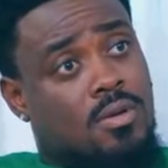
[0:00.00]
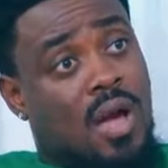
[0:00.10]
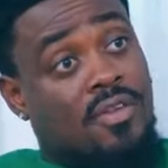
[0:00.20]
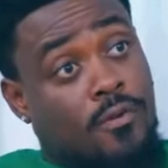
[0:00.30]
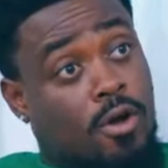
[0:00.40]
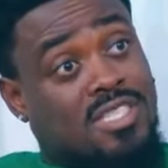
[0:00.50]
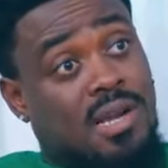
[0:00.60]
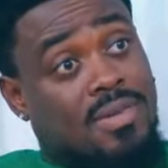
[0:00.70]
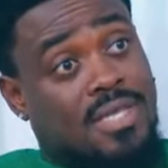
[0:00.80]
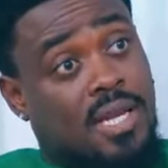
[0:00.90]
Have you forgotten
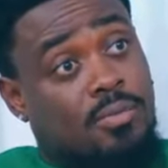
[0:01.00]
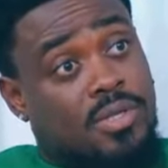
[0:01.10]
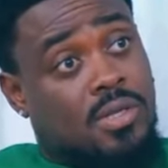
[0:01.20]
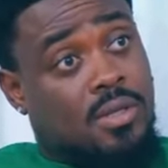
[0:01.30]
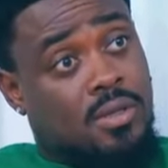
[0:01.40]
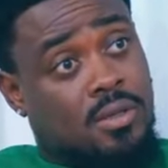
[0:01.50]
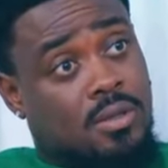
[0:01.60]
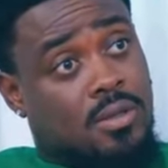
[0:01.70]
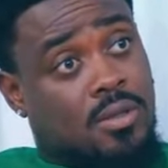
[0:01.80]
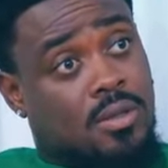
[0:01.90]
I'm a celebrity?
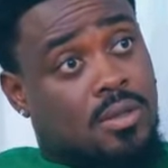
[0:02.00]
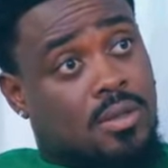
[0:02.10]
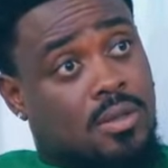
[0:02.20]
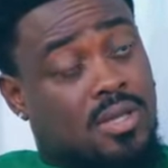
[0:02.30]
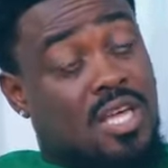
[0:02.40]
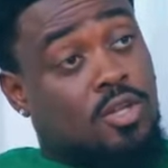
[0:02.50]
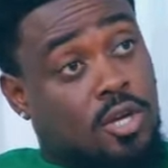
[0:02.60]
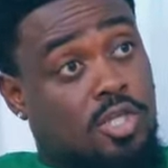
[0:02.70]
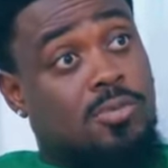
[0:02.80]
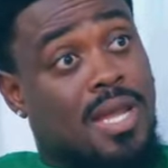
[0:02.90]
That you're
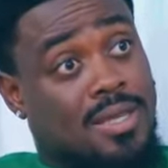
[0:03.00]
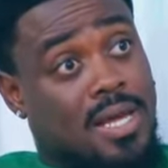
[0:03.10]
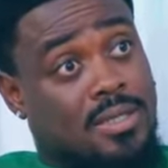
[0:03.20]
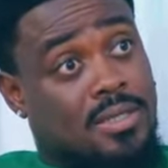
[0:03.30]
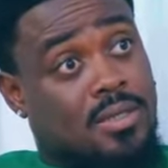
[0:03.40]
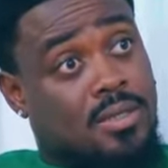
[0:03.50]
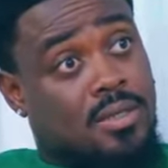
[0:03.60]
talking to me like that.